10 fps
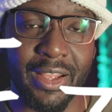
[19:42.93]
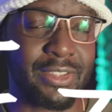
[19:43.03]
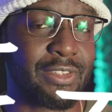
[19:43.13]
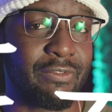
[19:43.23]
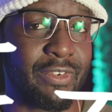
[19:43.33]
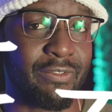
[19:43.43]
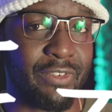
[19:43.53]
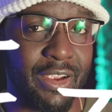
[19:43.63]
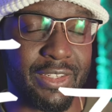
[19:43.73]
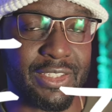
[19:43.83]
and something
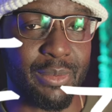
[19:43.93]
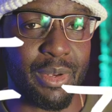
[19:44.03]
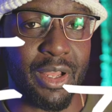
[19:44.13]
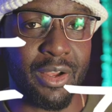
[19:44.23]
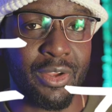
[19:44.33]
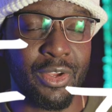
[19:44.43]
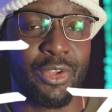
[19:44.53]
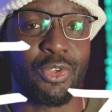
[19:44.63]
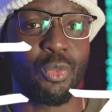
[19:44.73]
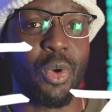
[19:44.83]
very similar
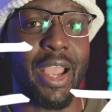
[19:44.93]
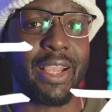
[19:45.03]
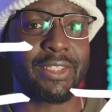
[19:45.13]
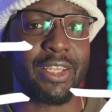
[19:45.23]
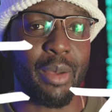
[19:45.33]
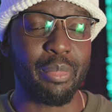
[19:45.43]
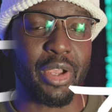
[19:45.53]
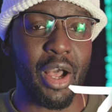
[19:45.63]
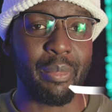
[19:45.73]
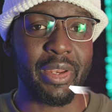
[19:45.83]
to what ended up
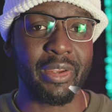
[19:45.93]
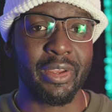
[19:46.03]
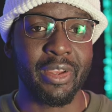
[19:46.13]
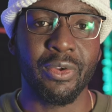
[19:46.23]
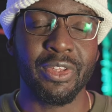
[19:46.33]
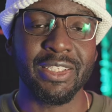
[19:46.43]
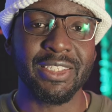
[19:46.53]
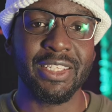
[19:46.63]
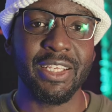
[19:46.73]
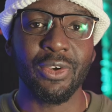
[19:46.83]
becoming the
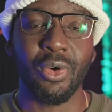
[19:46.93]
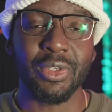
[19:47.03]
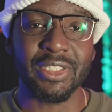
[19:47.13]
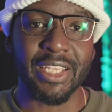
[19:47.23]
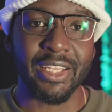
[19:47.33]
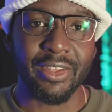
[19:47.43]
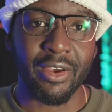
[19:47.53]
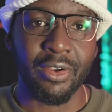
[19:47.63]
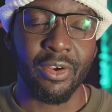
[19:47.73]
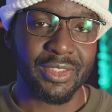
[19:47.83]
Z or Zeta.